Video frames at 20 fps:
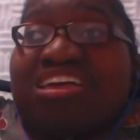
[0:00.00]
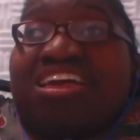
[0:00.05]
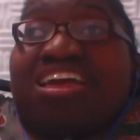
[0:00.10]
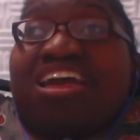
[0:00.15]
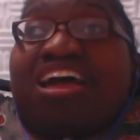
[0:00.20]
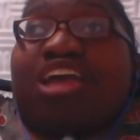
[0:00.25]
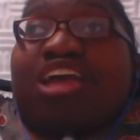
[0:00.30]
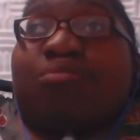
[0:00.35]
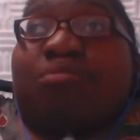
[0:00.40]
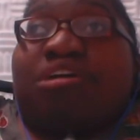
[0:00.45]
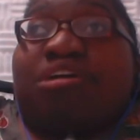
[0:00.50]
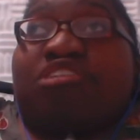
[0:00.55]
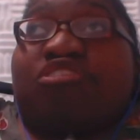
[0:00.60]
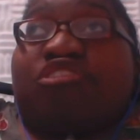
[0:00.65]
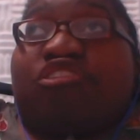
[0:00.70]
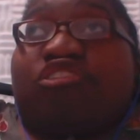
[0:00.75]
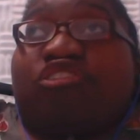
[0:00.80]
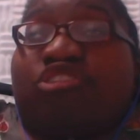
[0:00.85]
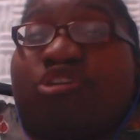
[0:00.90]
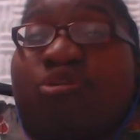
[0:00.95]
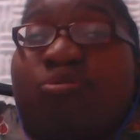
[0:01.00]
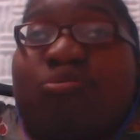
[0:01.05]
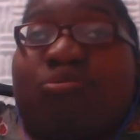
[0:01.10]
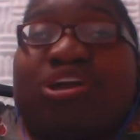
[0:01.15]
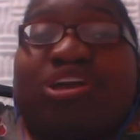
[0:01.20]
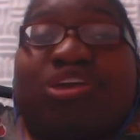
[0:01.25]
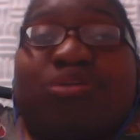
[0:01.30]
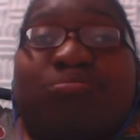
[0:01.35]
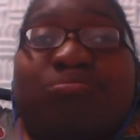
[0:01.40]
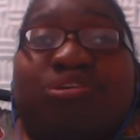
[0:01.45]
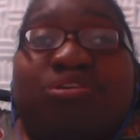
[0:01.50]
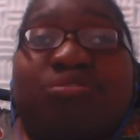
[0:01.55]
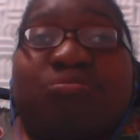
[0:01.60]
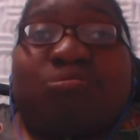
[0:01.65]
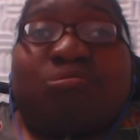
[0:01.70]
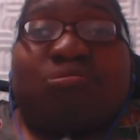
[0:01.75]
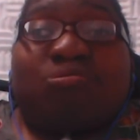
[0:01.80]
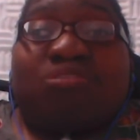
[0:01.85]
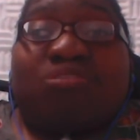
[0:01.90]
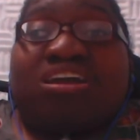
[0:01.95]
I met so many
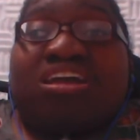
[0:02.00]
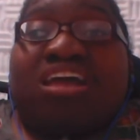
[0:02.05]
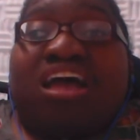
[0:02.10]
people.